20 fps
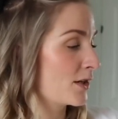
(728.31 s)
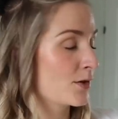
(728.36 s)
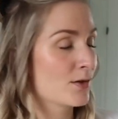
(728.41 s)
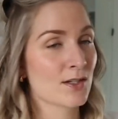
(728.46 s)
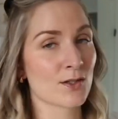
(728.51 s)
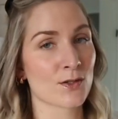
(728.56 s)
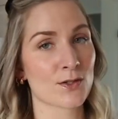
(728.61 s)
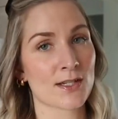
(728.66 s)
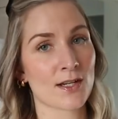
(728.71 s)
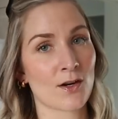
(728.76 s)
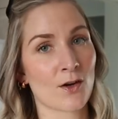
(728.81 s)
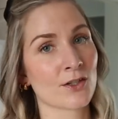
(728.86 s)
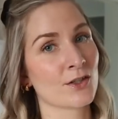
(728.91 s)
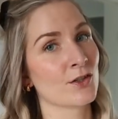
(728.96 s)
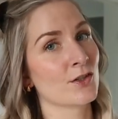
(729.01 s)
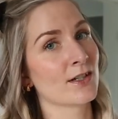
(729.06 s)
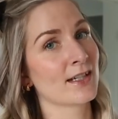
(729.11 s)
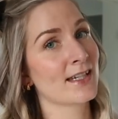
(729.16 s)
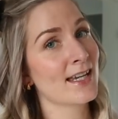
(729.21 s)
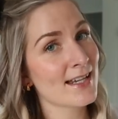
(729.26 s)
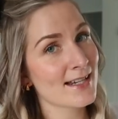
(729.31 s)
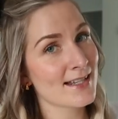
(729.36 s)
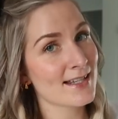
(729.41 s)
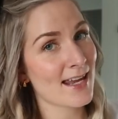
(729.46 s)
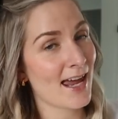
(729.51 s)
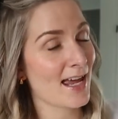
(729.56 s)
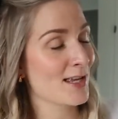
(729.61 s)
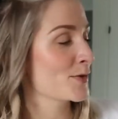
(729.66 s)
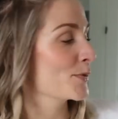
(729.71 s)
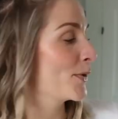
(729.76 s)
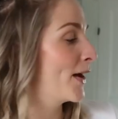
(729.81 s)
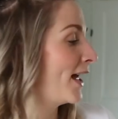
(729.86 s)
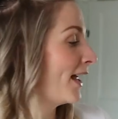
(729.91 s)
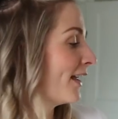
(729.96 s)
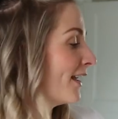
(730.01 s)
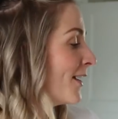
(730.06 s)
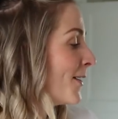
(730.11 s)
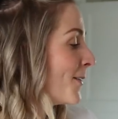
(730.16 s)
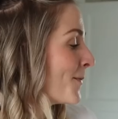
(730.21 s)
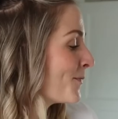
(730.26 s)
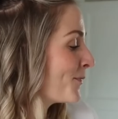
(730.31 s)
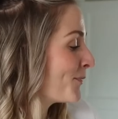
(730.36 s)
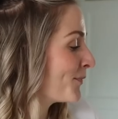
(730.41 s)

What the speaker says: You can use it on your kids as well.